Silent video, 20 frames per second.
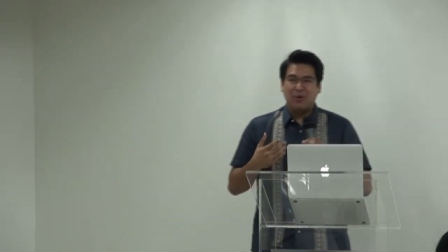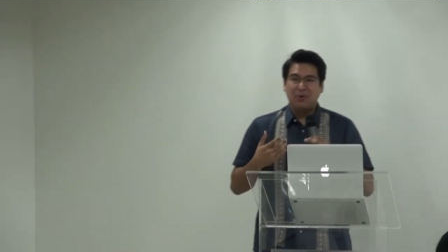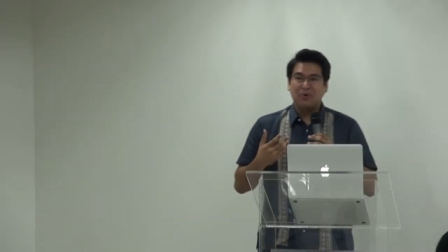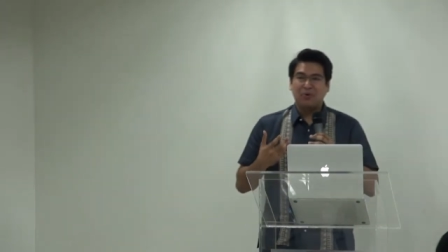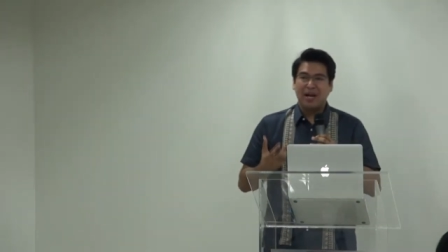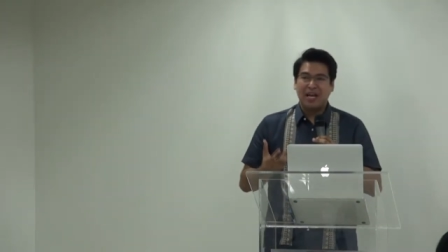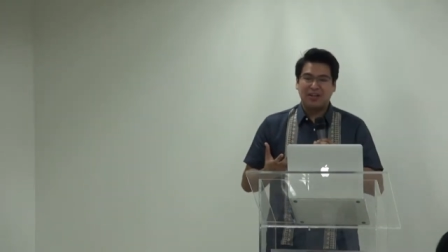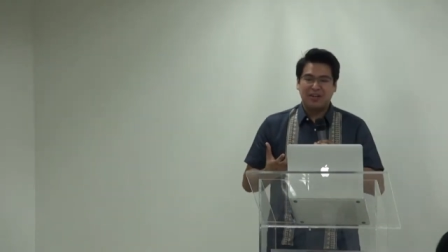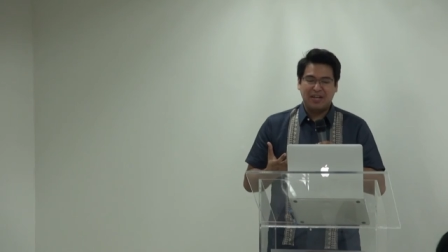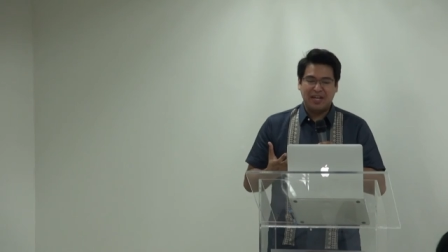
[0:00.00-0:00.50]

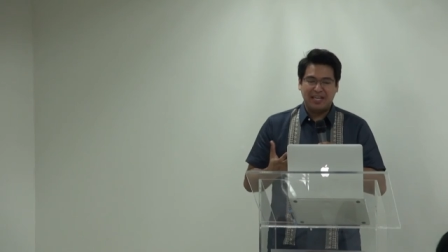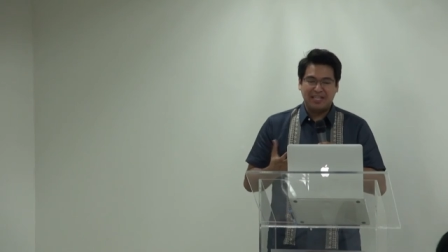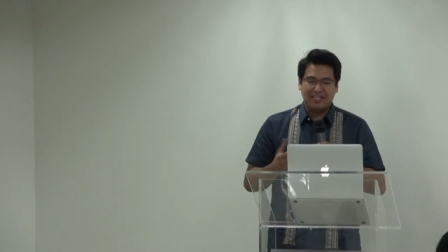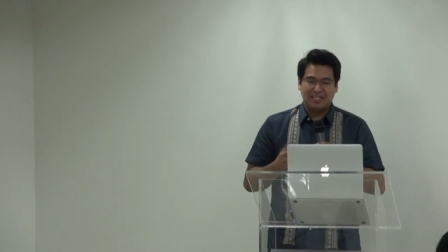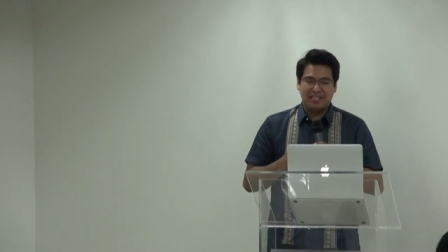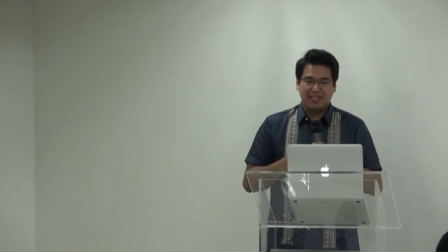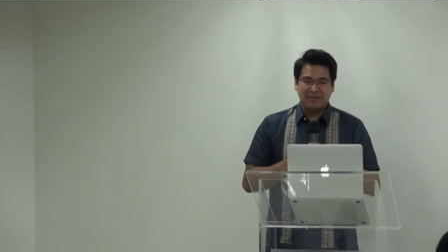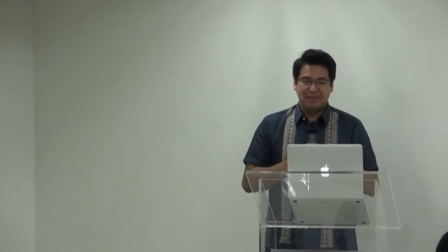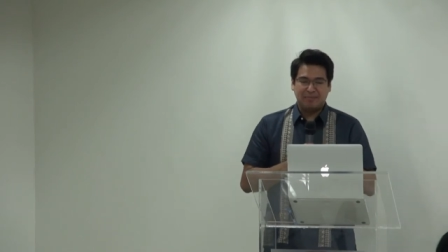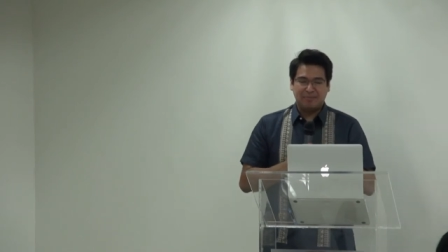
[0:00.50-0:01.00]
Who
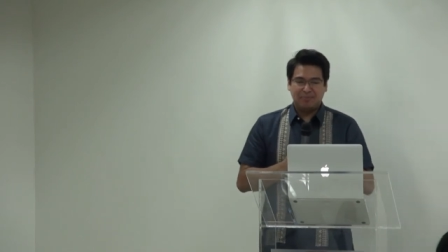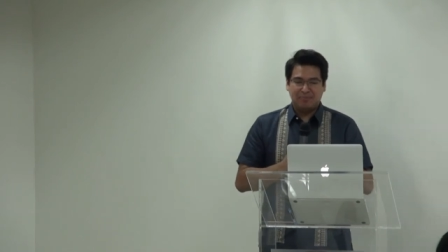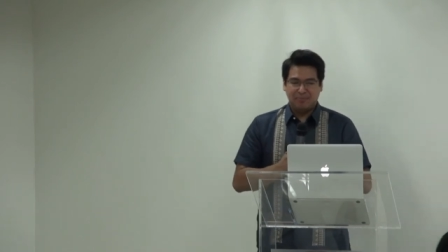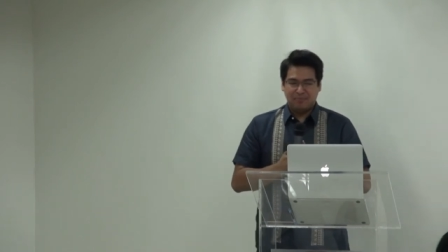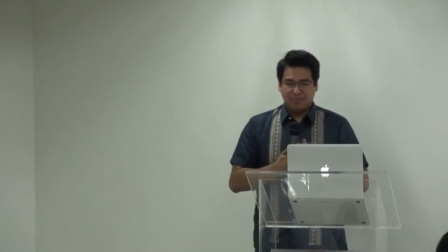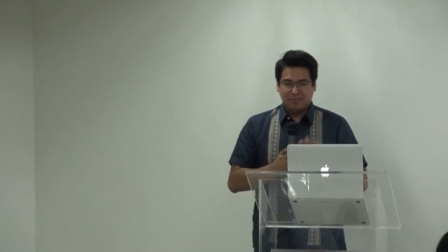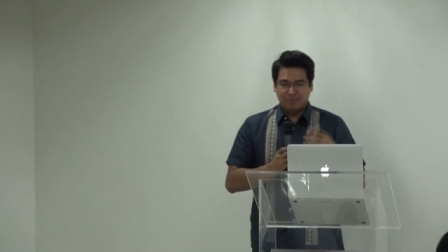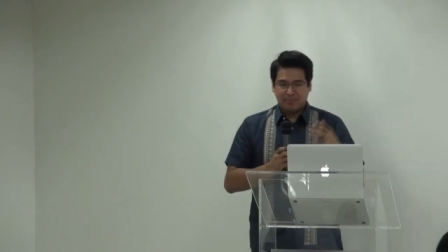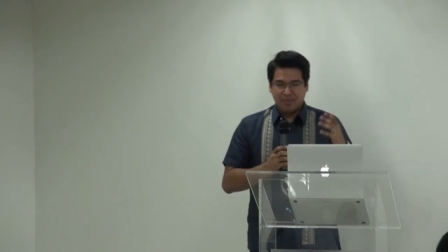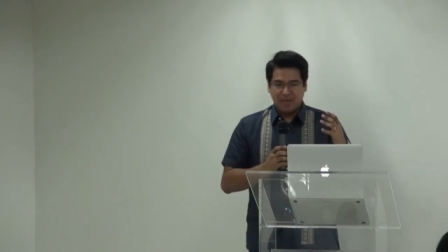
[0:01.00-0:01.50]
regulates it?
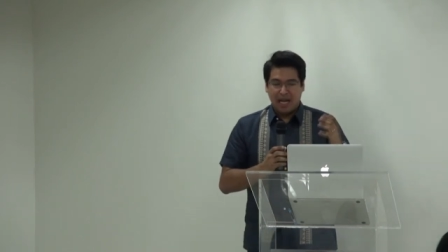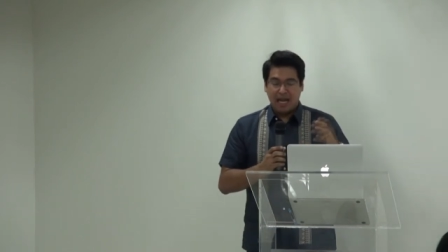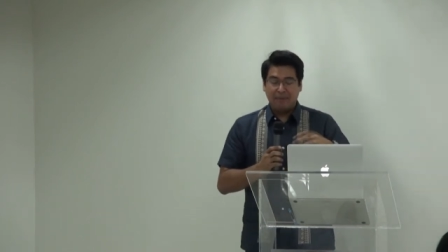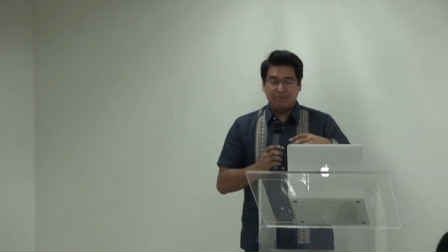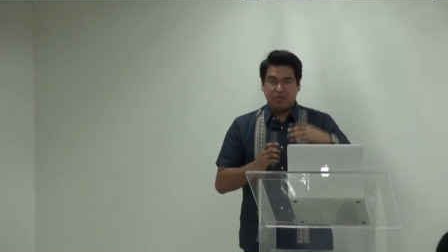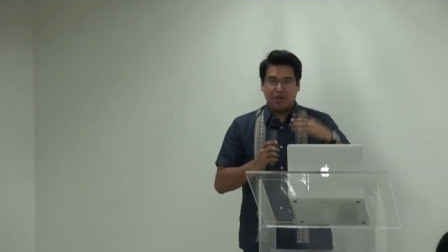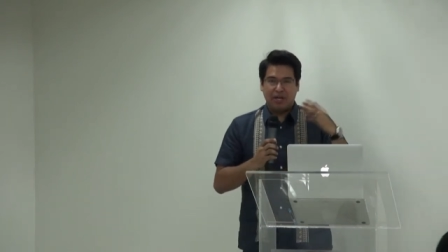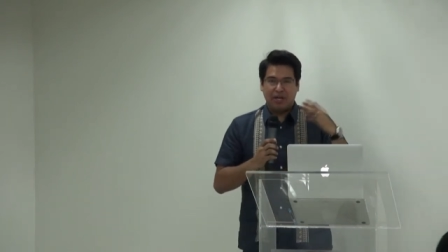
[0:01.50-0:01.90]
I'm